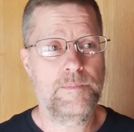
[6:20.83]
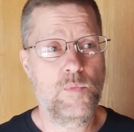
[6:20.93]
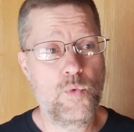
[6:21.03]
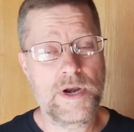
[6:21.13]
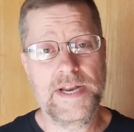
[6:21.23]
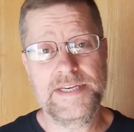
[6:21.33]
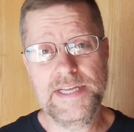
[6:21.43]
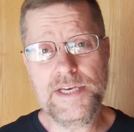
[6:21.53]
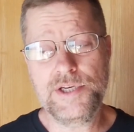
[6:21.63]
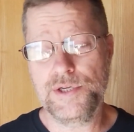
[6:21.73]
What I
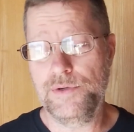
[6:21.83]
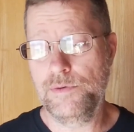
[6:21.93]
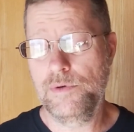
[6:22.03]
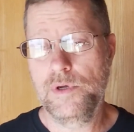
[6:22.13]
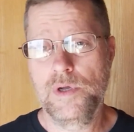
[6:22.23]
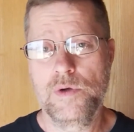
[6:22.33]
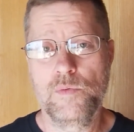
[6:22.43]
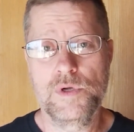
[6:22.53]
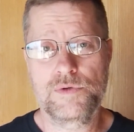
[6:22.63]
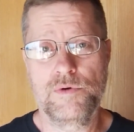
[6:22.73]
did do
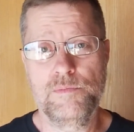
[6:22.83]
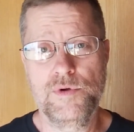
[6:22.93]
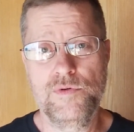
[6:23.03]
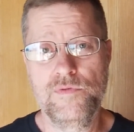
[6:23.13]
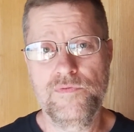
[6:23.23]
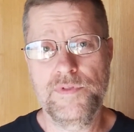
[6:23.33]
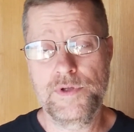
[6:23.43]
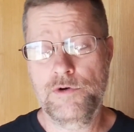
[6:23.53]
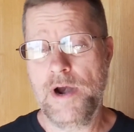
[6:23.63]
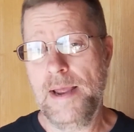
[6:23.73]
was remove the
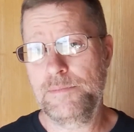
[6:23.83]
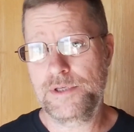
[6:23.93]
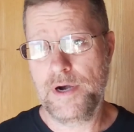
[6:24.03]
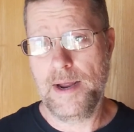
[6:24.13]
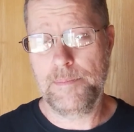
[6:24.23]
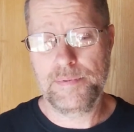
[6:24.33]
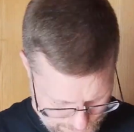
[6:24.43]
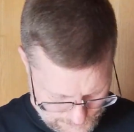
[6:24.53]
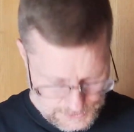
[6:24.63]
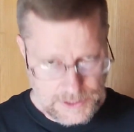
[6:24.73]
grab strap.
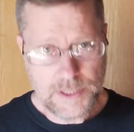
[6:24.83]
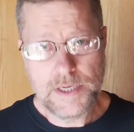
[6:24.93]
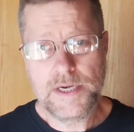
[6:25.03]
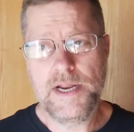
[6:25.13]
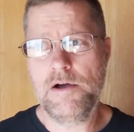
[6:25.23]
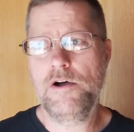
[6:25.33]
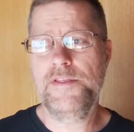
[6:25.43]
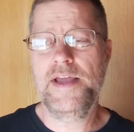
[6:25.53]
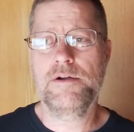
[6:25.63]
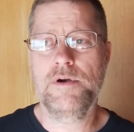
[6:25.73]
Now on
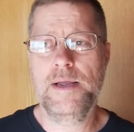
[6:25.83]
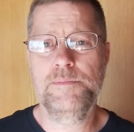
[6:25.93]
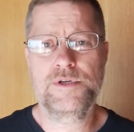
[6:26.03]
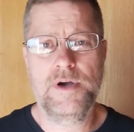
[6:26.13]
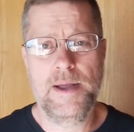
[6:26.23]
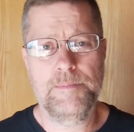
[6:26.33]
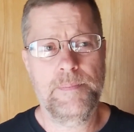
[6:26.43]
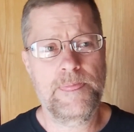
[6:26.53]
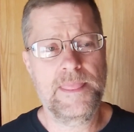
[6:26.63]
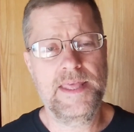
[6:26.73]
that grab strap,
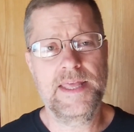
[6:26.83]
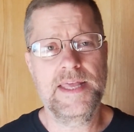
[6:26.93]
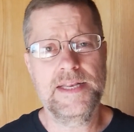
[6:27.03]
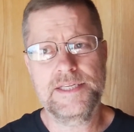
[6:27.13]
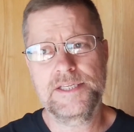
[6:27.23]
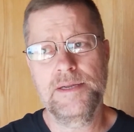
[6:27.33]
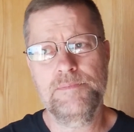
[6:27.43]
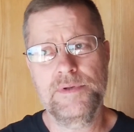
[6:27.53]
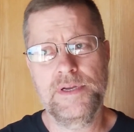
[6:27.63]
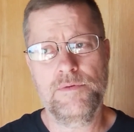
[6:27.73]
it's
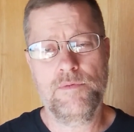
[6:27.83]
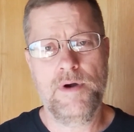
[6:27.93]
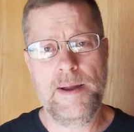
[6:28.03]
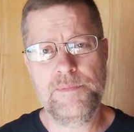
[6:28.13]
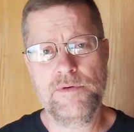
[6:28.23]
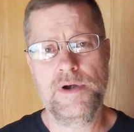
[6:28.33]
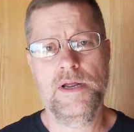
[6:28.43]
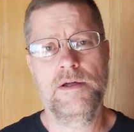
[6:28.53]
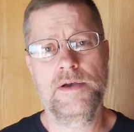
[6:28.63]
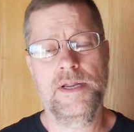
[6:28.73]
simply wrapped
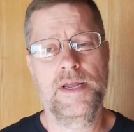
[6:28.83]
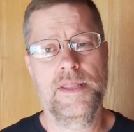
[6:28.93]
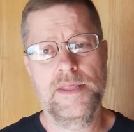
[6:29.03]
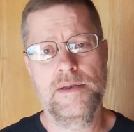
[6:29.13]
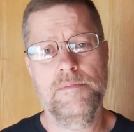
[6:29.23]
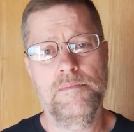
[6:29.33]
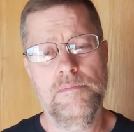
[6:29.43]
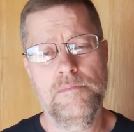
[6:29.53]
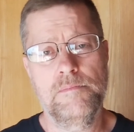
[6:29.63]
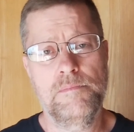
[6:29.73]
around and then
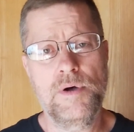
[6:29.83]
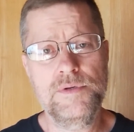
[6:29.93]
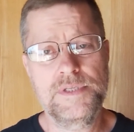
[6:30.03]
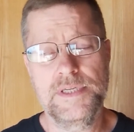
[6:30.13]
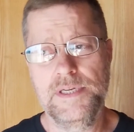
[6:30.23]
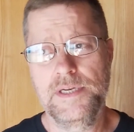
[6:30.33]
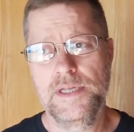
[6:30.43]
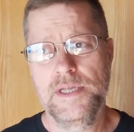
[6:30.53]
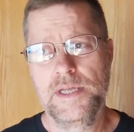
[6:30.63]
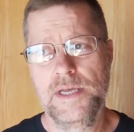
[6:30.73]
bolted
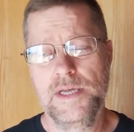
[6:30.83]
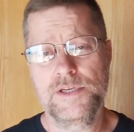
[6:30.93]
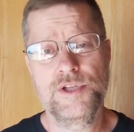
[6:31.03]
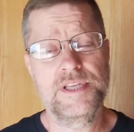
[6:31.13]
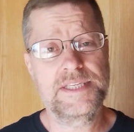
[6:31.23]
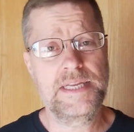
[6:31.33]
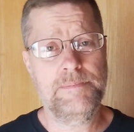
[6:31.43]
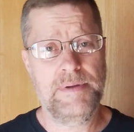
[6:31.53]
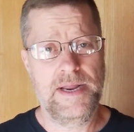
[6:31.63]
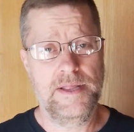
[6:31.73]
to the seat
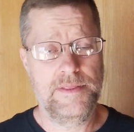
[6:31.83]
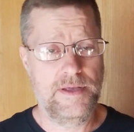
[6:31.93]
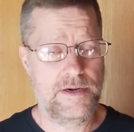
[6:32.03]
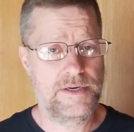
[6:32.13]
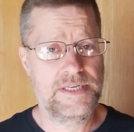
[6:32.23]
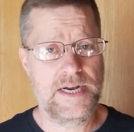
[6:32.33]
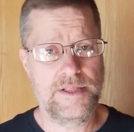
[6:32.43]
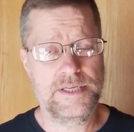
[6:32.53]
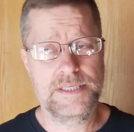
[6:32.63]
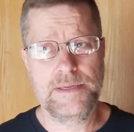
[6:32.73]
pan, the underside of
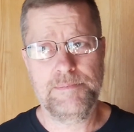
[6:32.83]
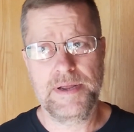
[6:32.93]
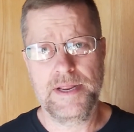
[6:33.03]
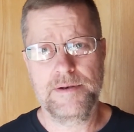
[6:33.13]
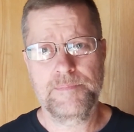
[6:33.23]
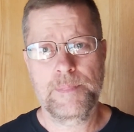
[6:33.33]
the seat pan.